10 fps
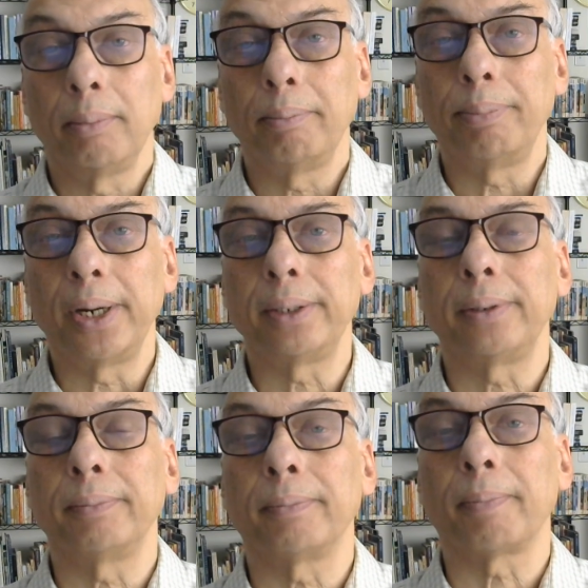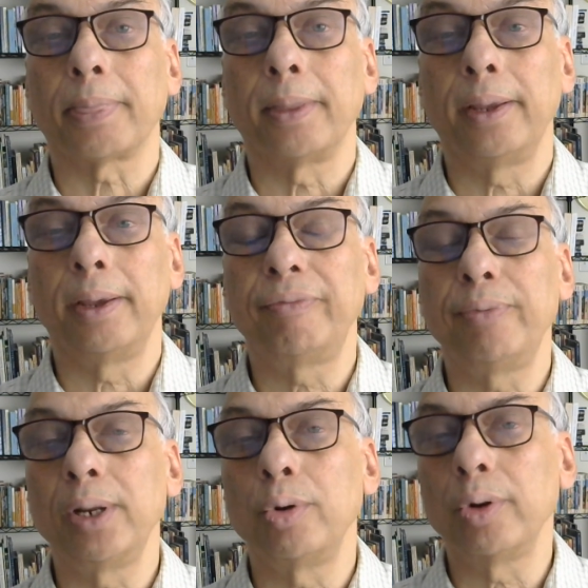but if
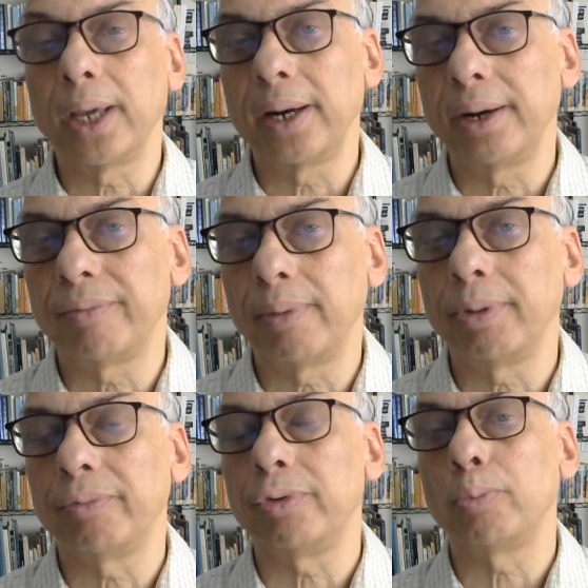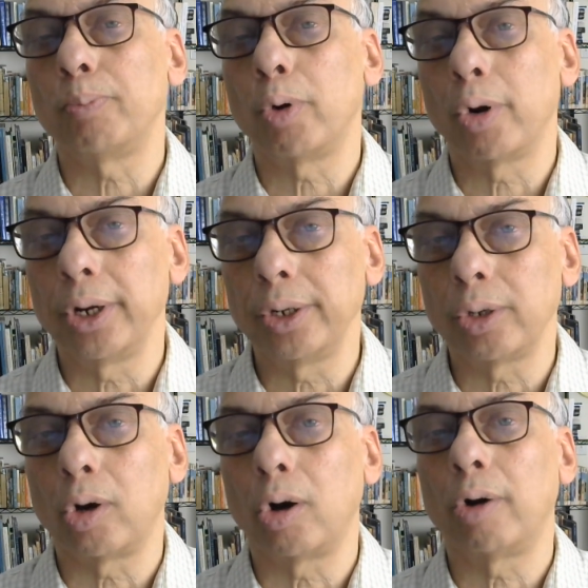we look at it from the viewpoint
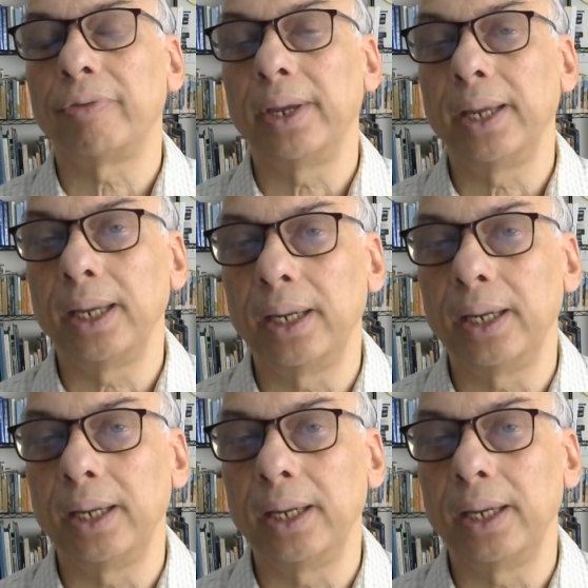of a